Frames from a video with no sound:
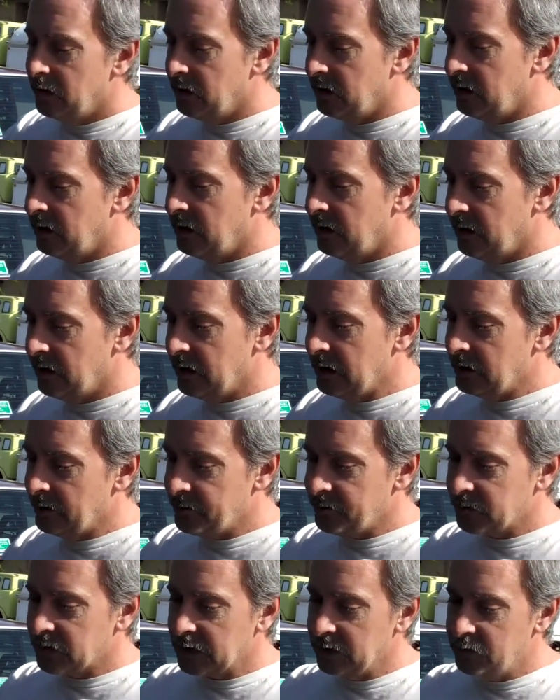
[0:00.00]
But
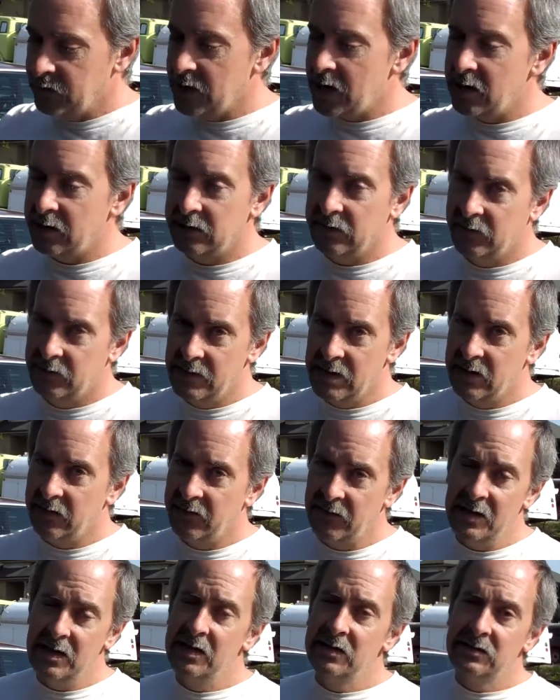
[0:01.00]
if you
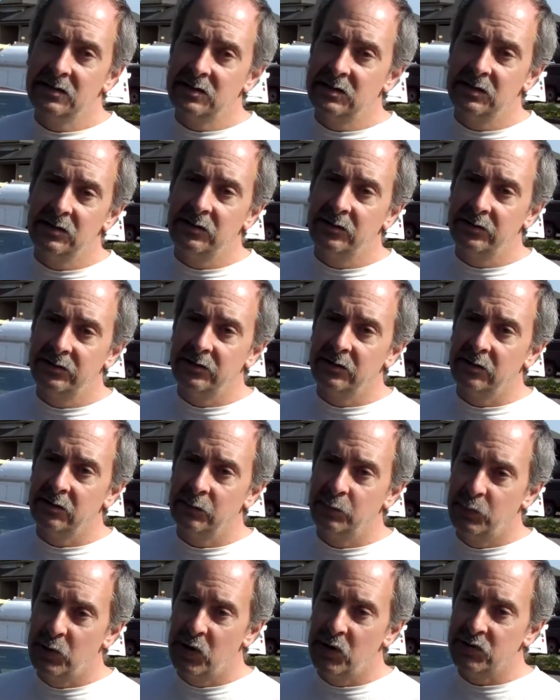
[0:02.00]
have
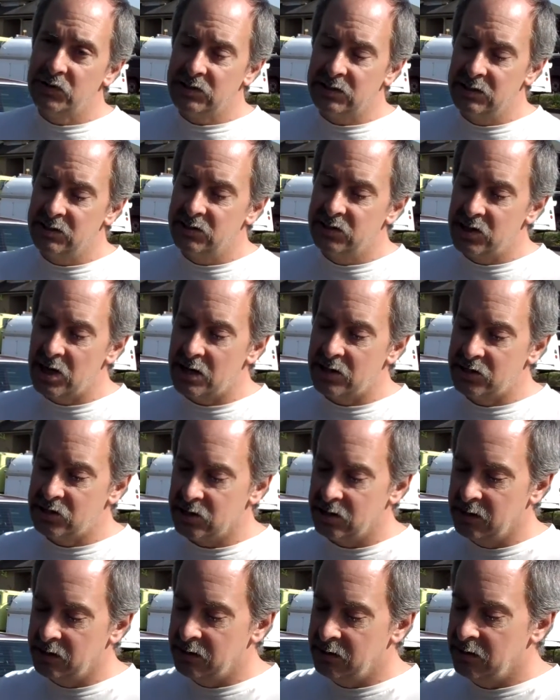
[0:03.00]
in-cylinder
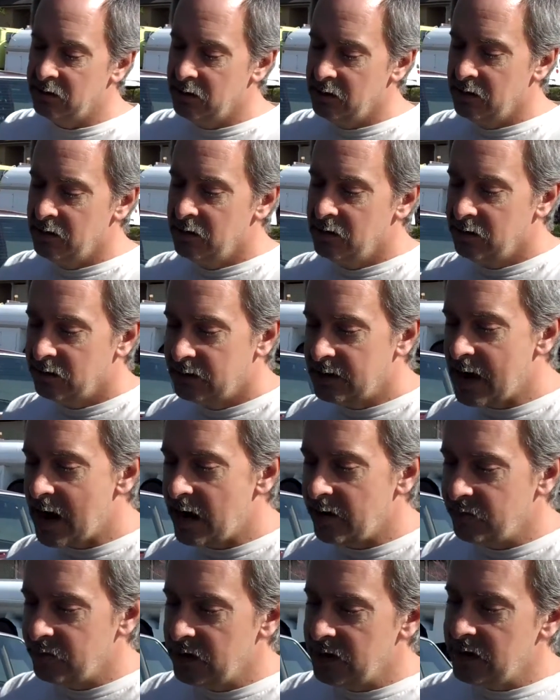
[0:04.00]
post-injection,
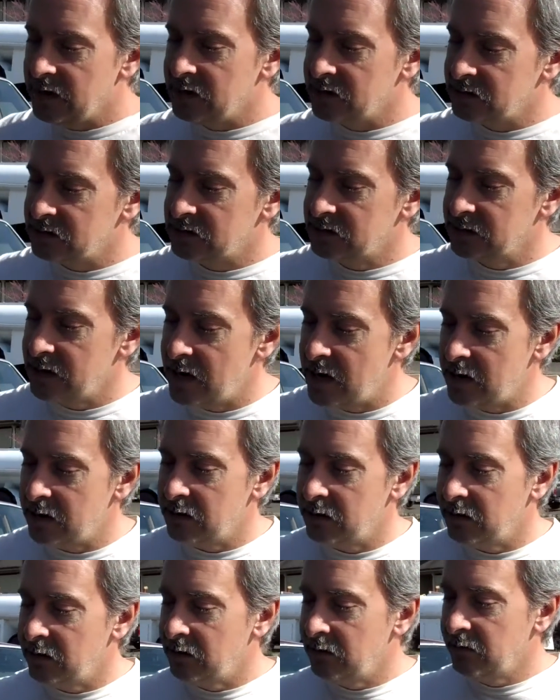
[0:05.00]
that means
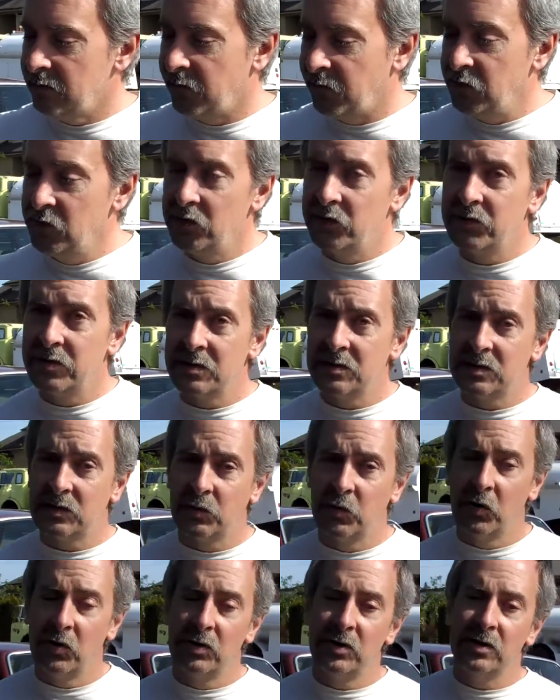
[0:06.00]
that fuel gets
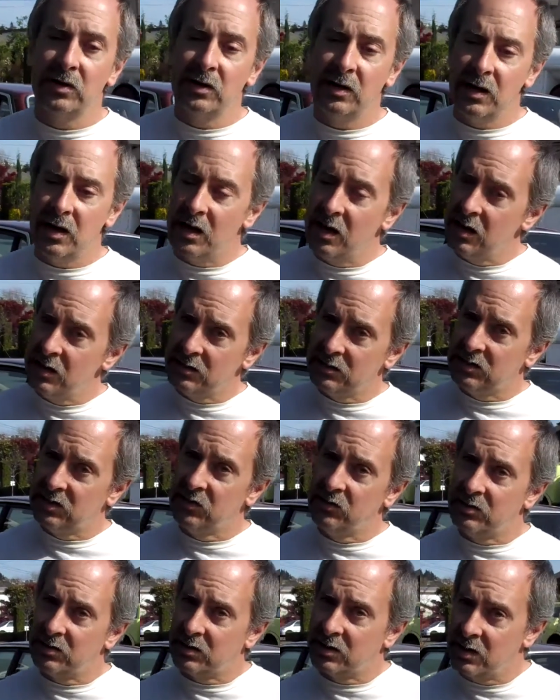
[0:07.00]
squirted
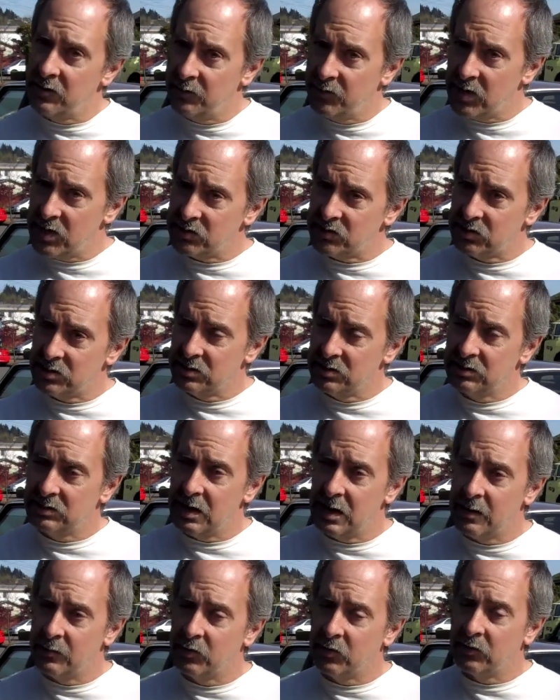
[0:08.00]
into the combustion
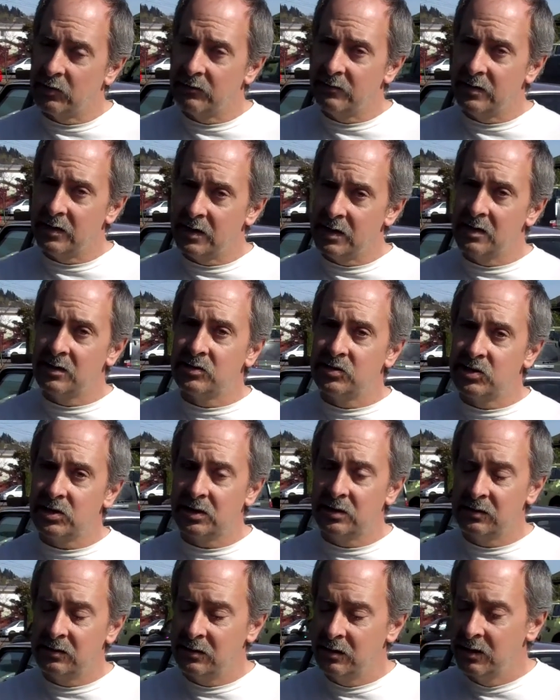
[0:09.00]
chamber of the
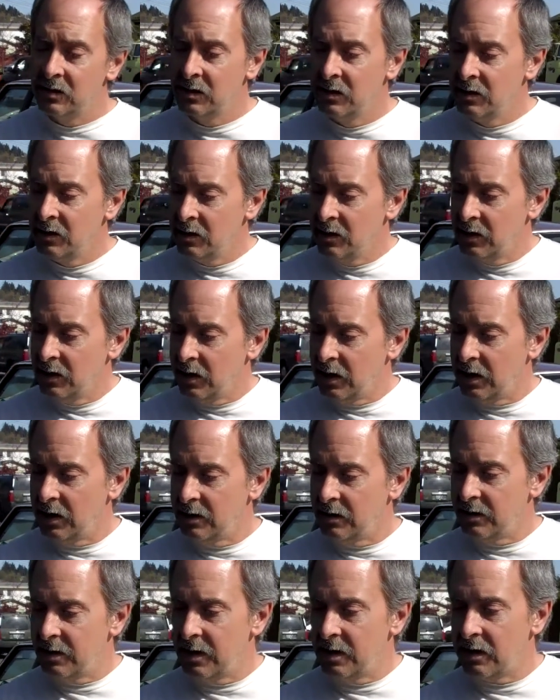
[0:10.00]
engine
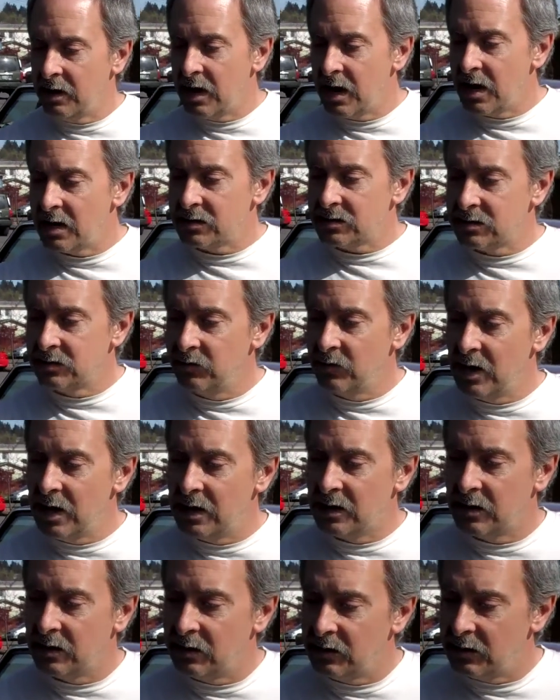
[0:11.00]
and then has to
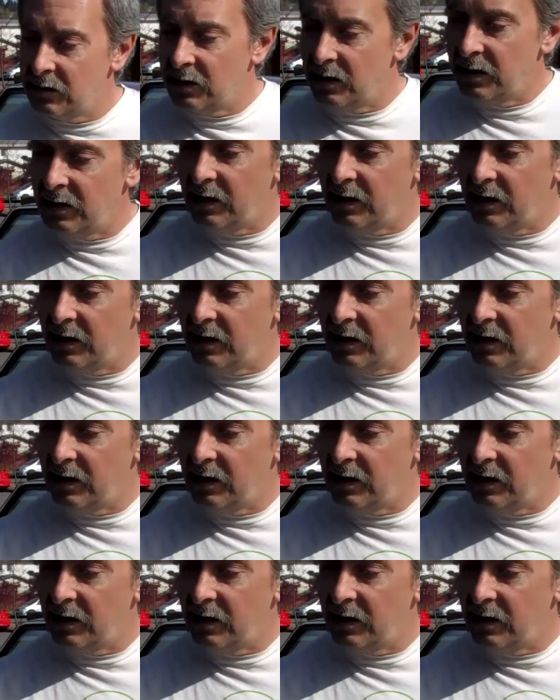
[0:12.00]
make it